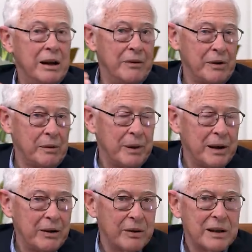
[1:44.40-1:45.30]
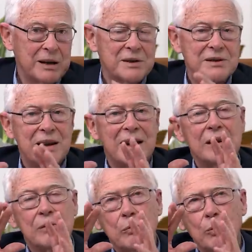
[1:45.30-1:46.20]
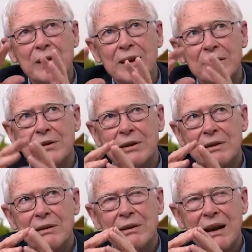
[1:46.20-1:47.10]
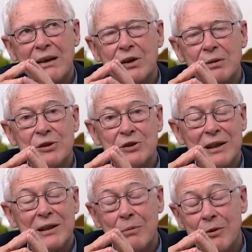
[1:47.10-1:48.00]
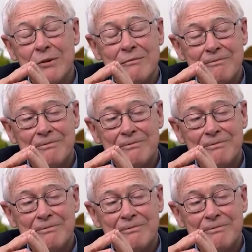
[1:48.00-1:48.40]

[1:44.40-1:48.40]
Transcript: Everyone will pay lower taxes and without having to be checked up on.